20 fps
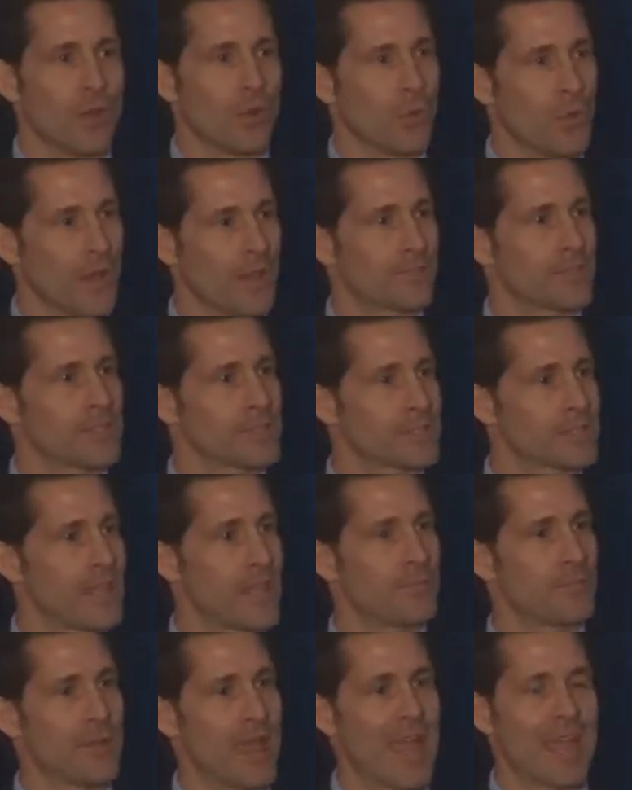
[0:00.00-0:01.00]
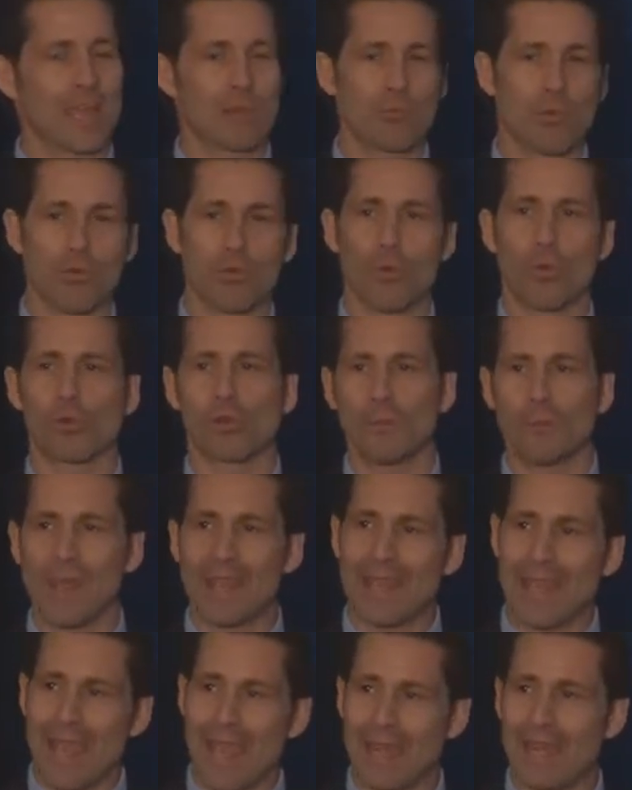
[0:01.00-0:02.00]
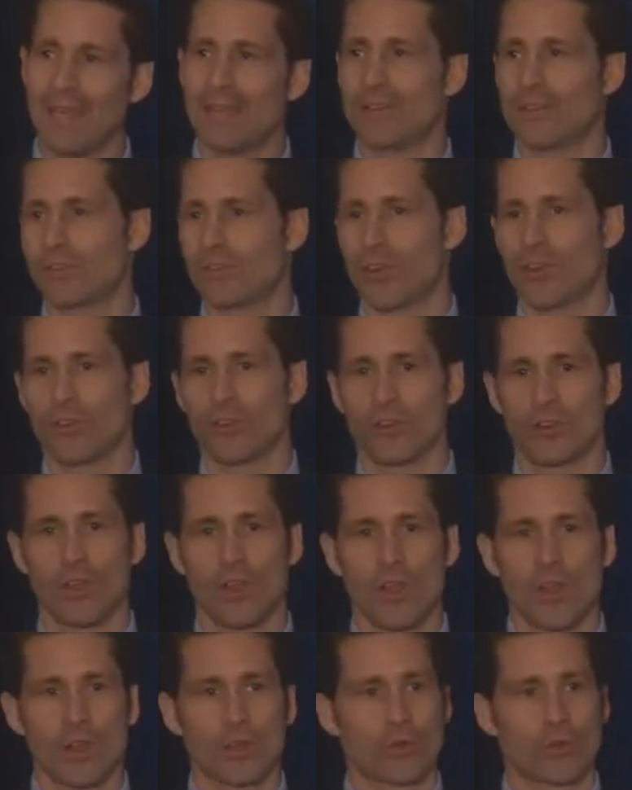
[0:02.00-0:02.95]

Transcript: we have to step back, and before we make any decision,